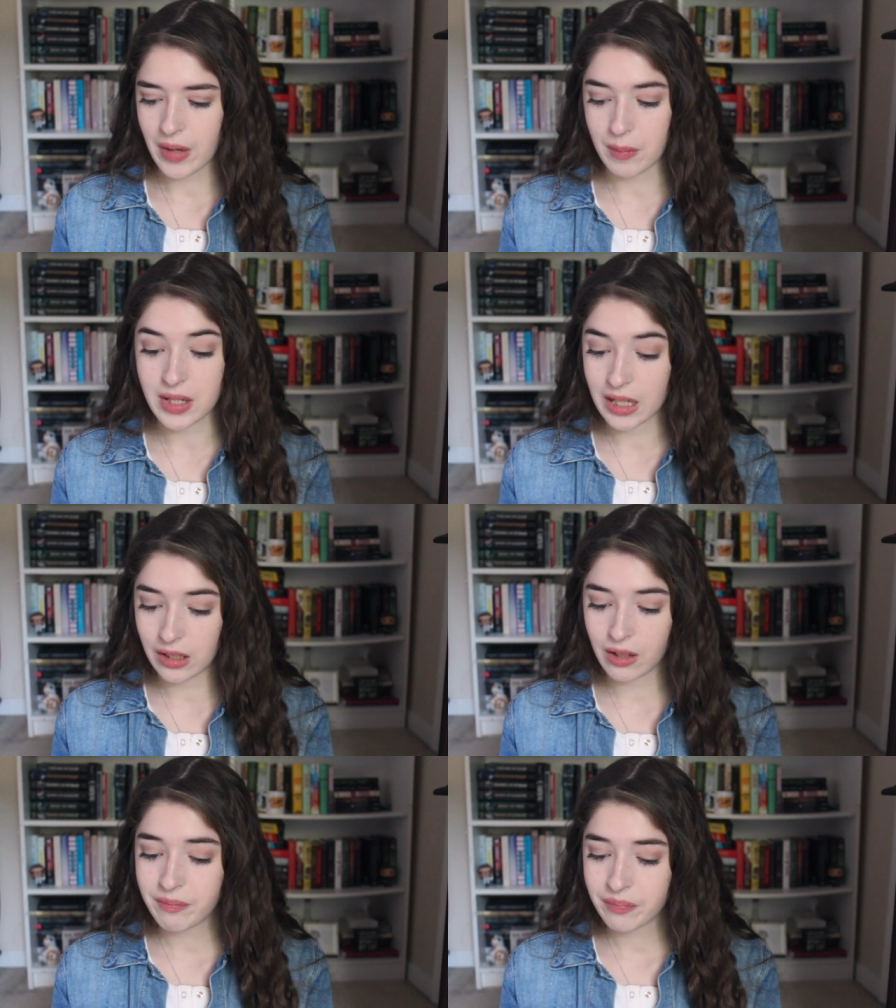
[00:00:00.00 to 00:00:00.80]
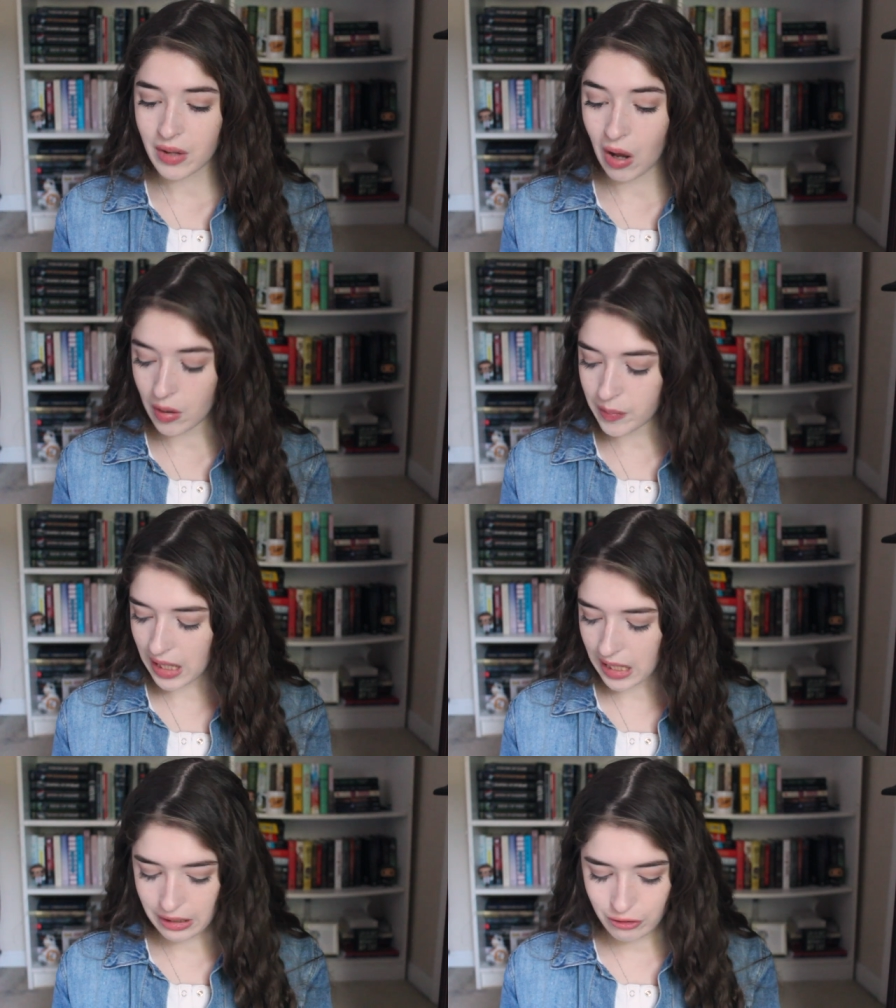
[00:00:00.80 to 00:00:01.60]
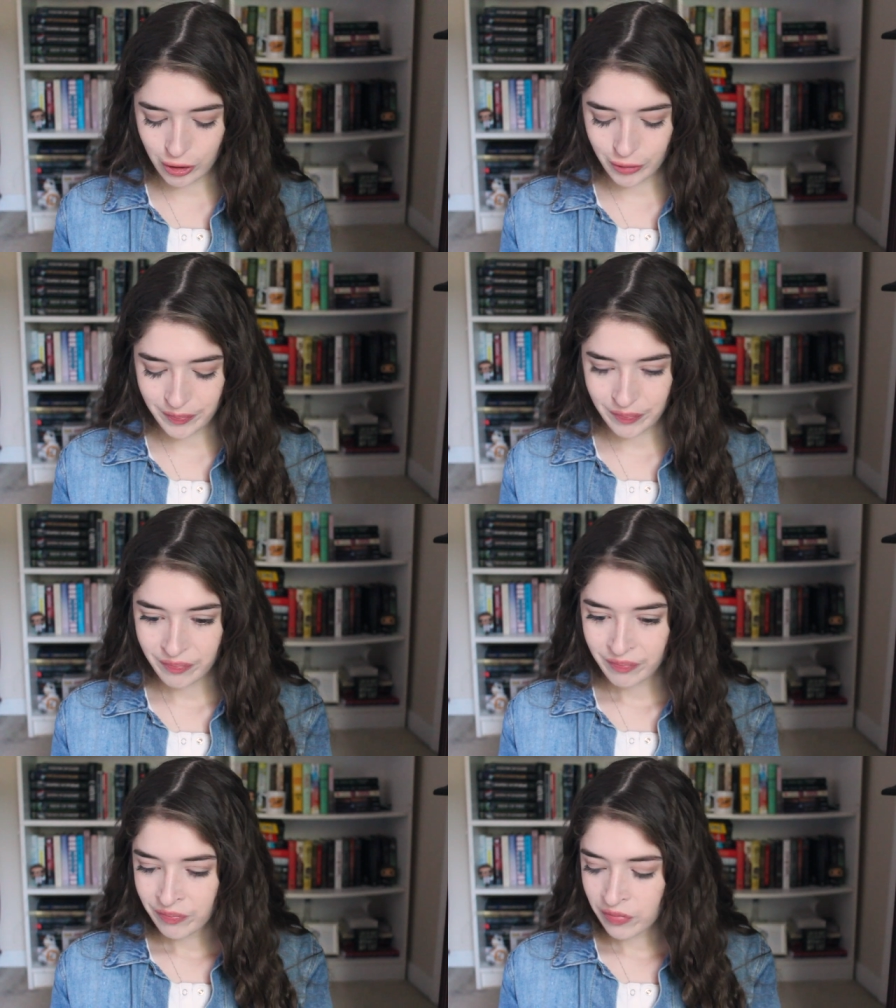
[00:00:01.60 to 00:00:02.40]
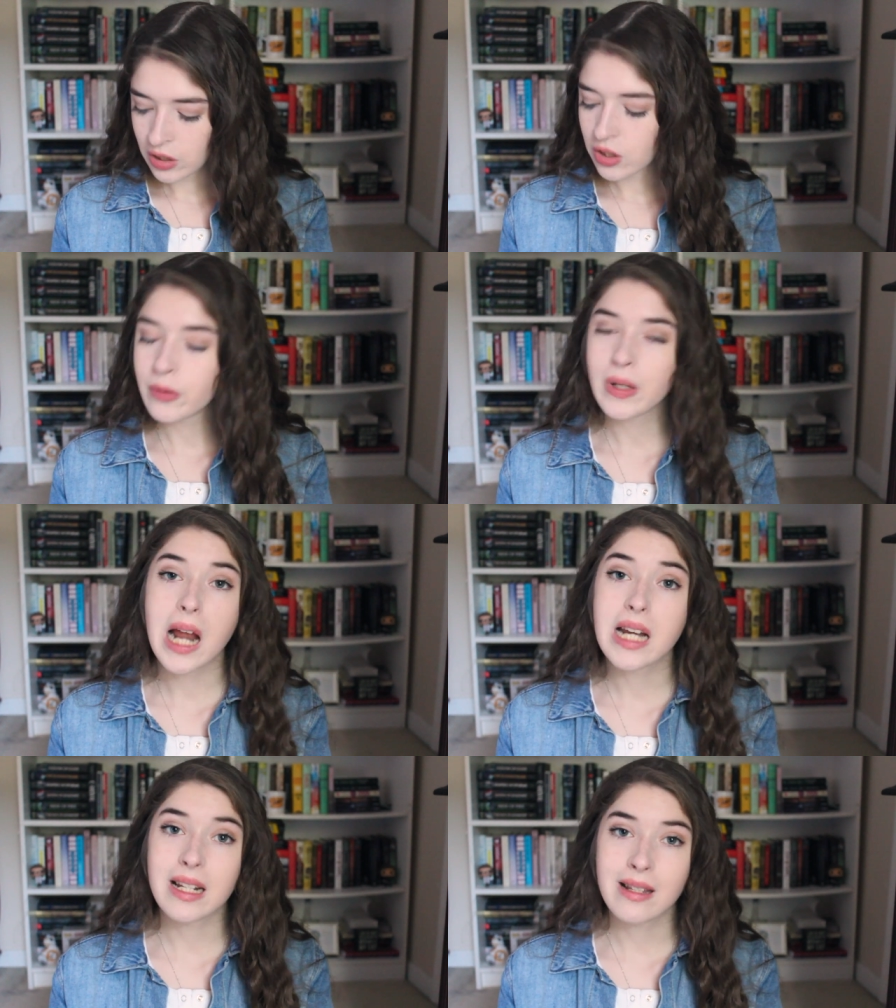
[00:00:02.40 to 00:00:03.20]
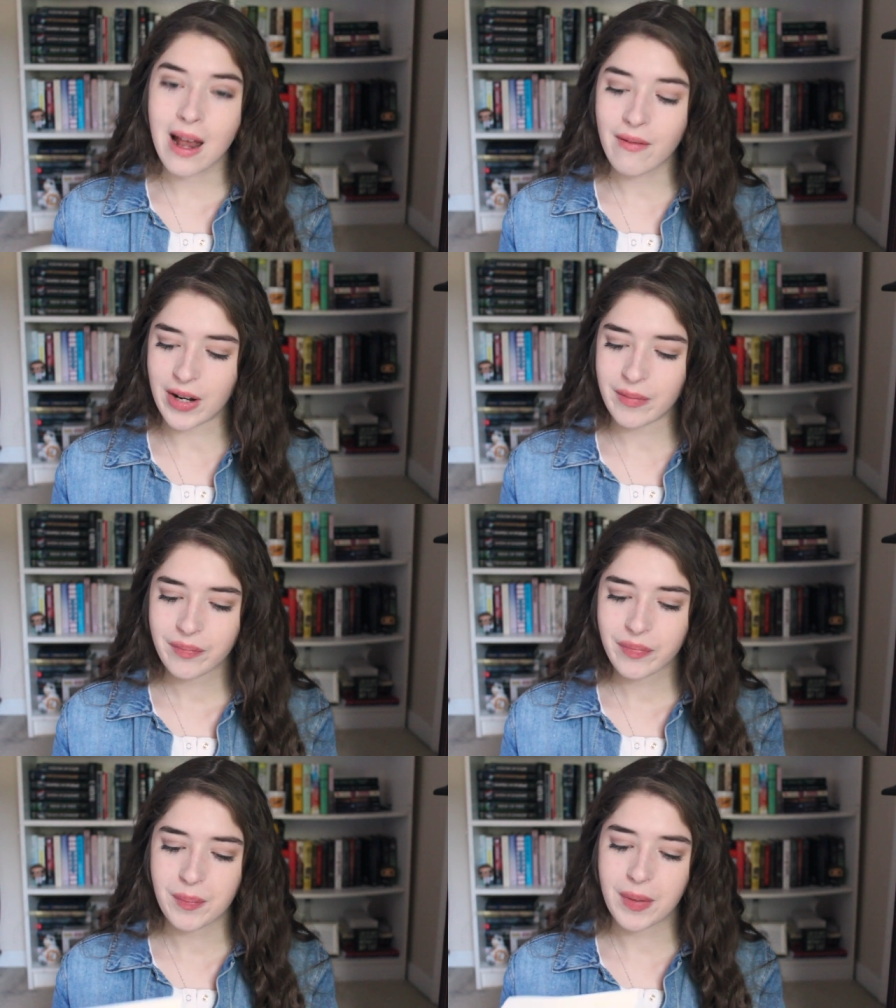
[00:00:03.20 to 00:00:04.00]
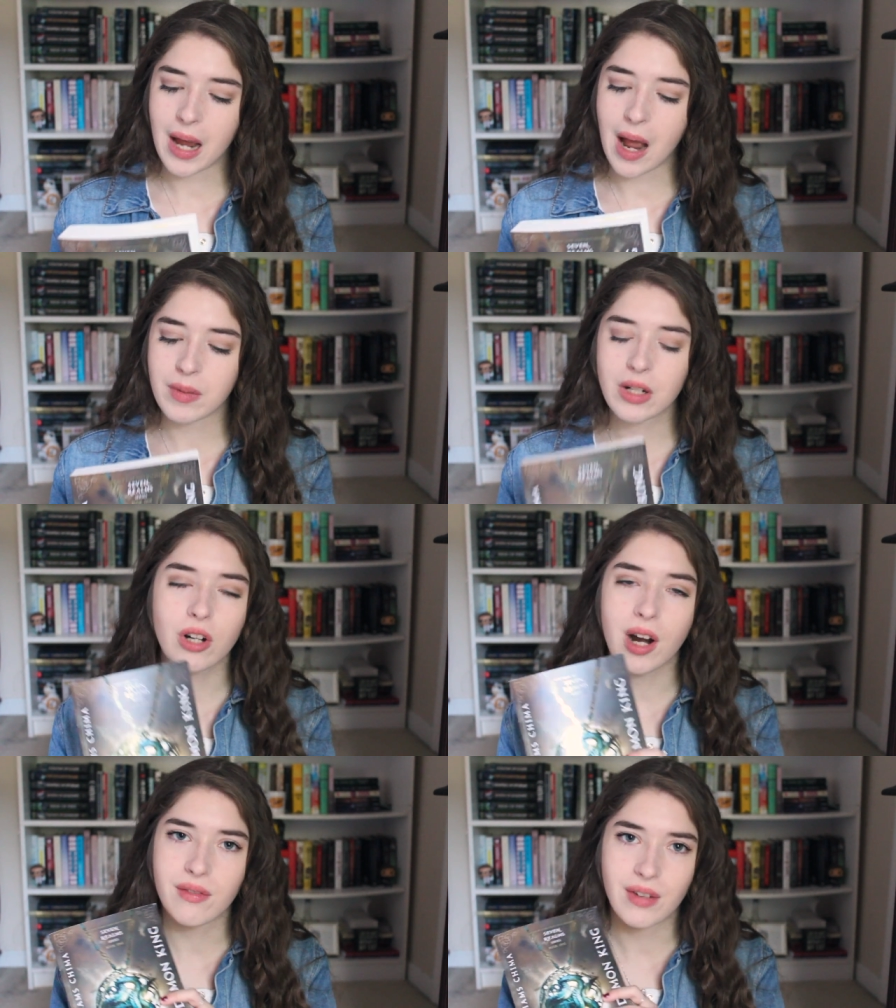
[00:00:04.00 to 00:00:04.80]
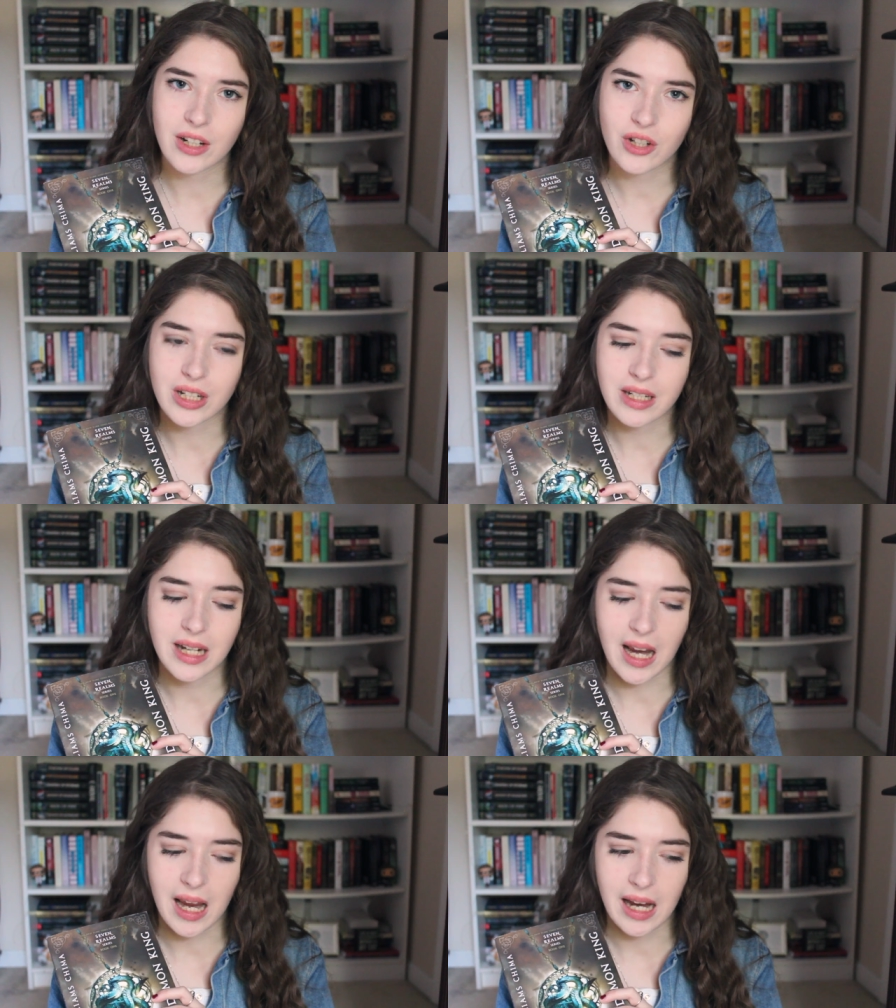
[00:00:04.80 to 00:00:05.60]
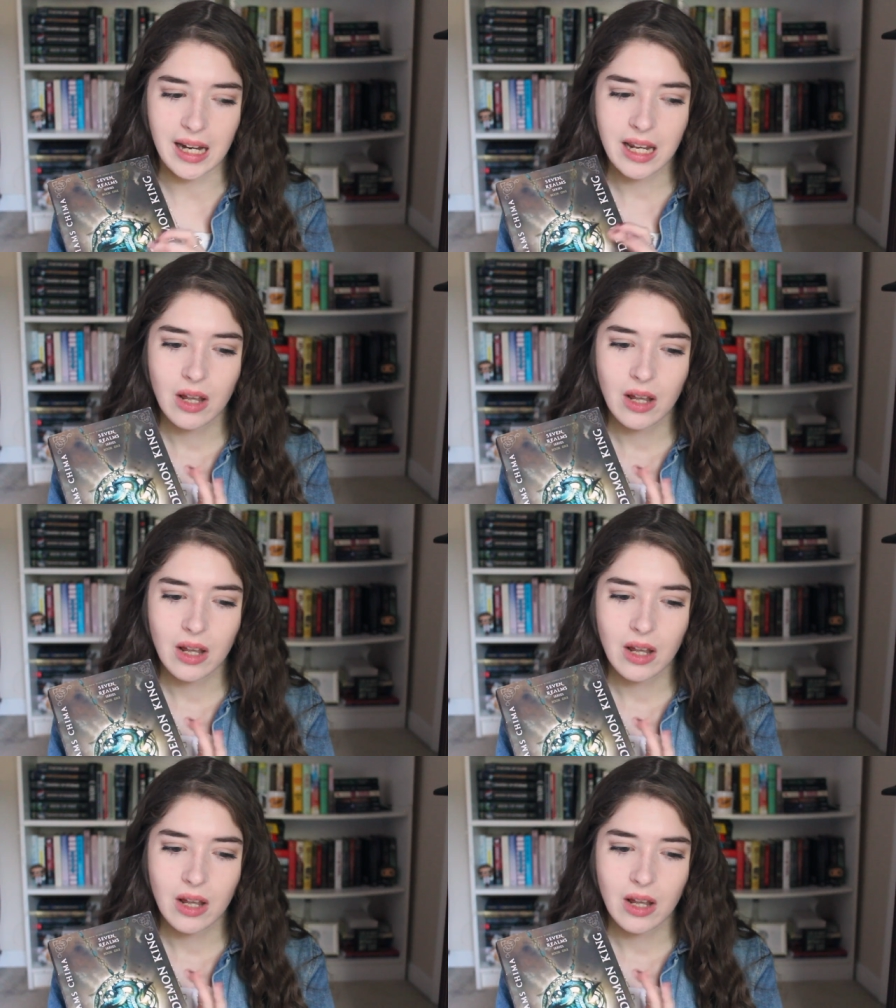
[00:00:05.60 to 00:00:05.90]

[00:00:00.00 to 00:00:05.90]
I'm still on page 297 but I'm going to try to finish it today